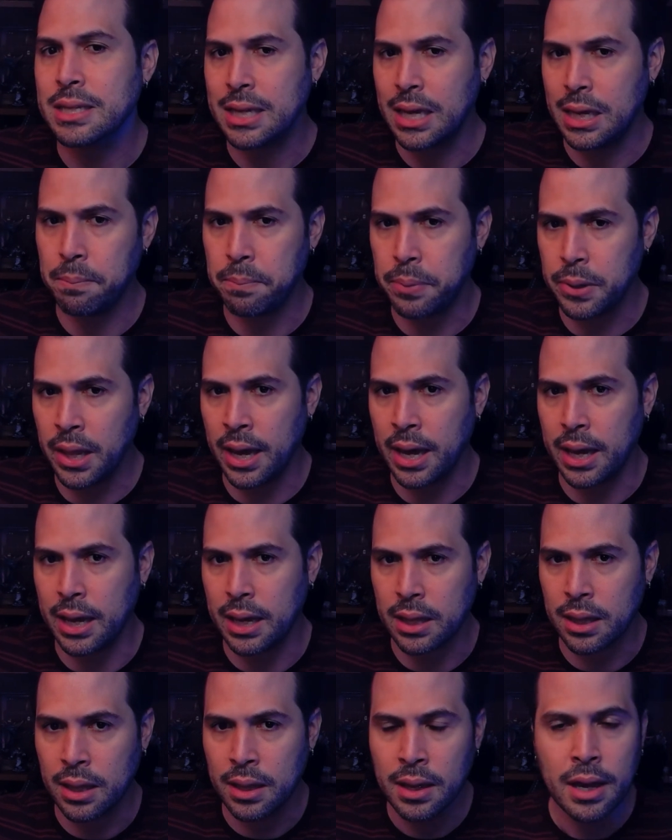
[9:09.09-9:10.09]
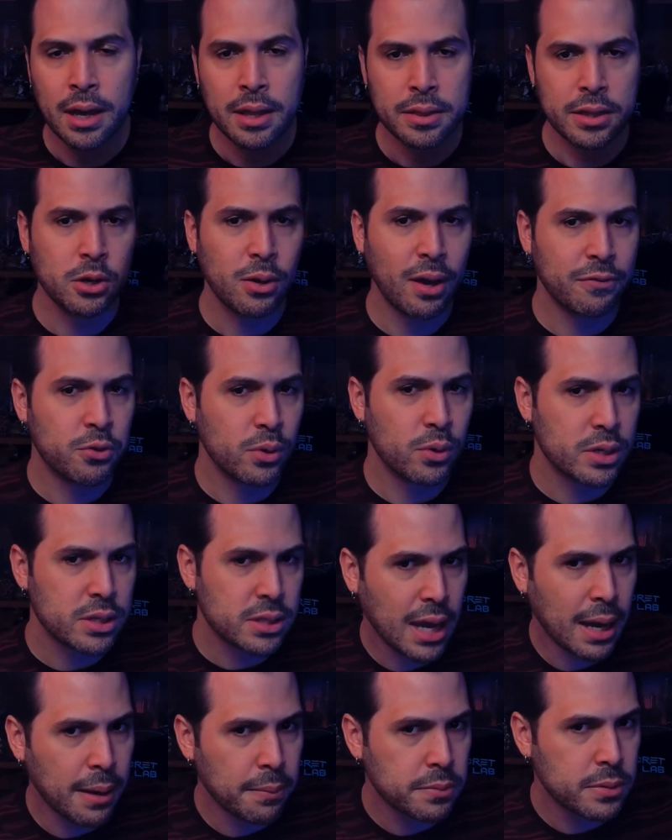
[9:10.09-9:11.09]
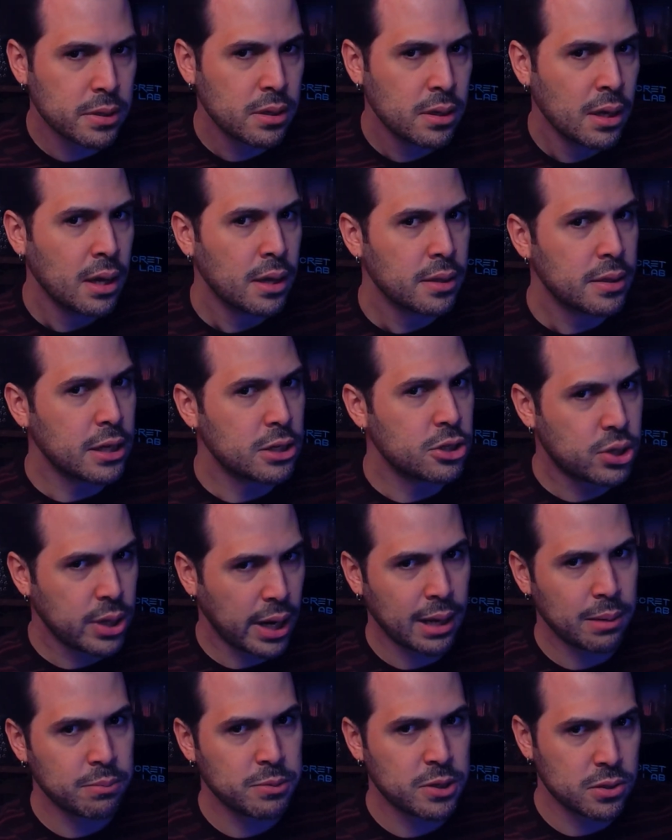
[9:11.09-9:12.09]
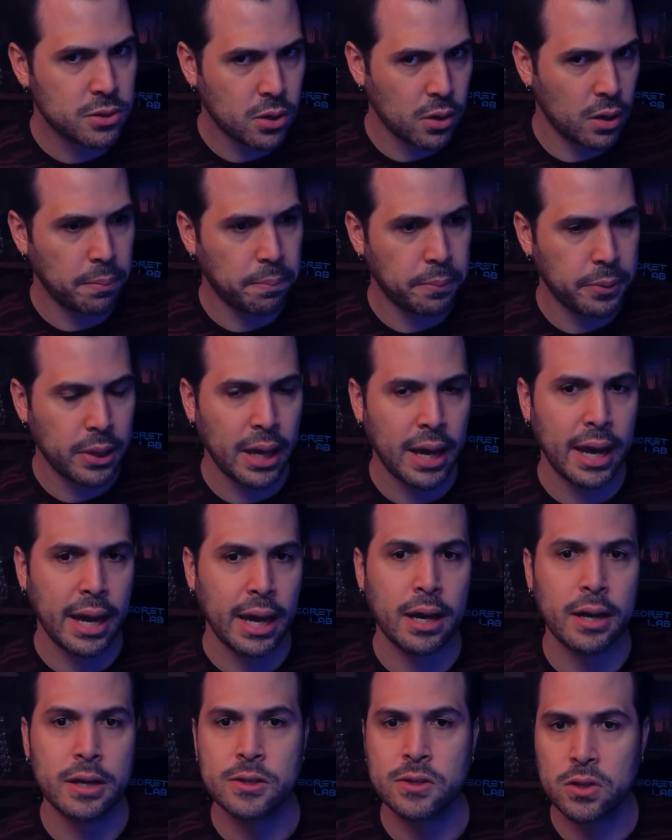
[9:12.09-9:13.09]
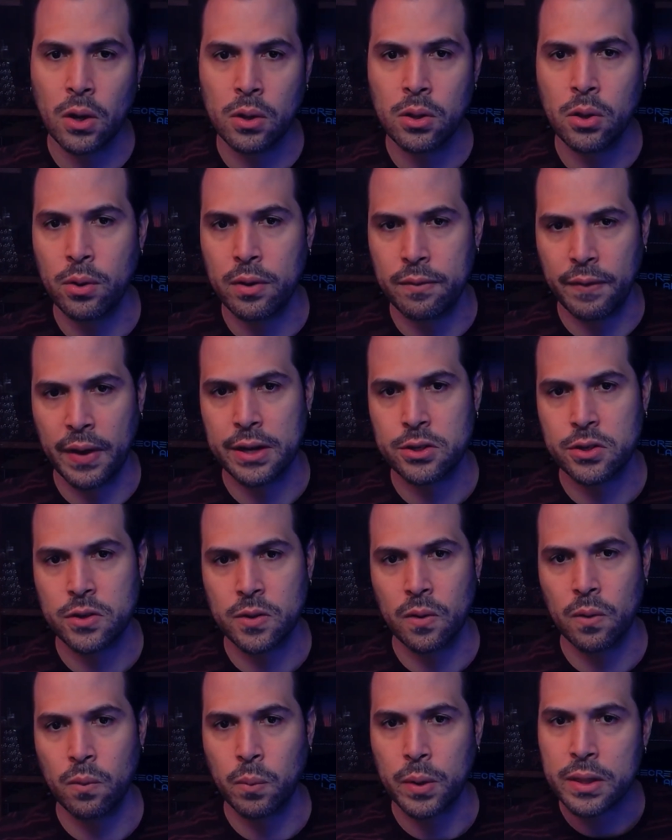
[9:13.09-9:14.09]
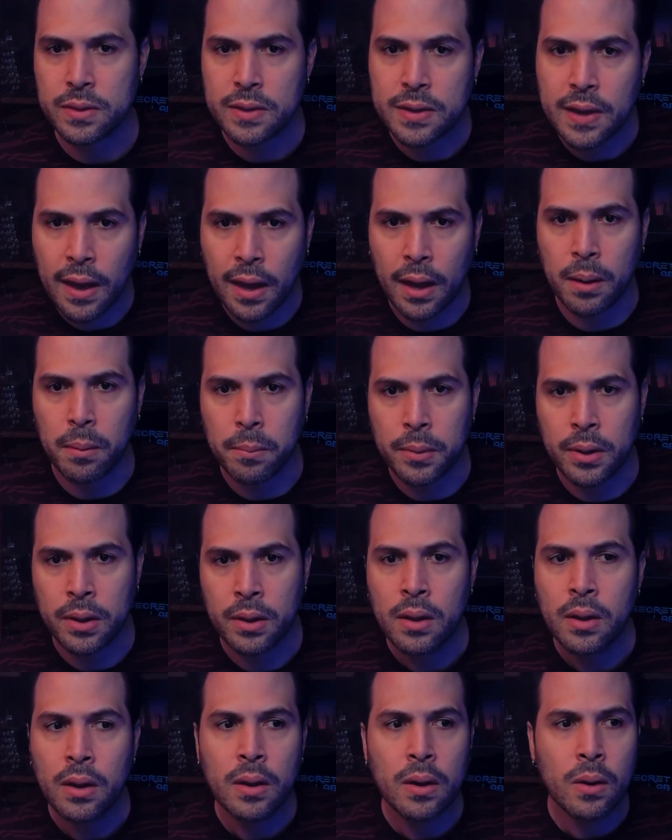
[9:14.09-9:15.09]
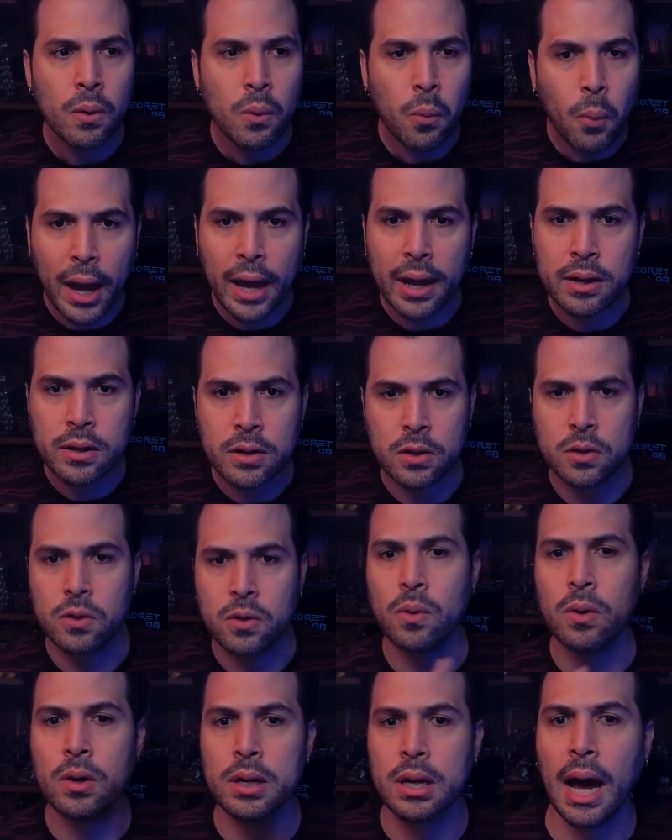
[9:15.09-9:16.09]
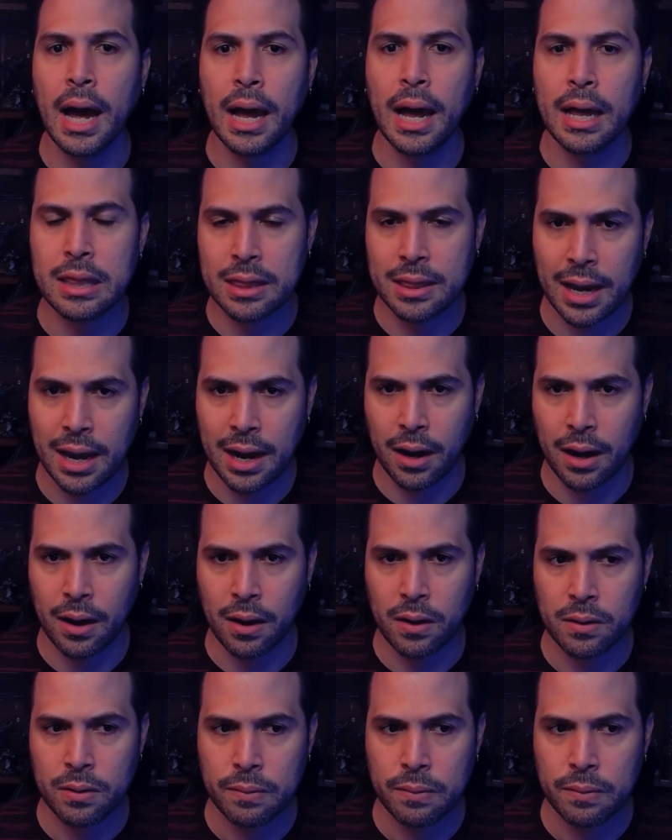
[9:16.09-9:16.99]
keep playing, then you have to accept that James is going to play a solo adventure with Tim when you're not there.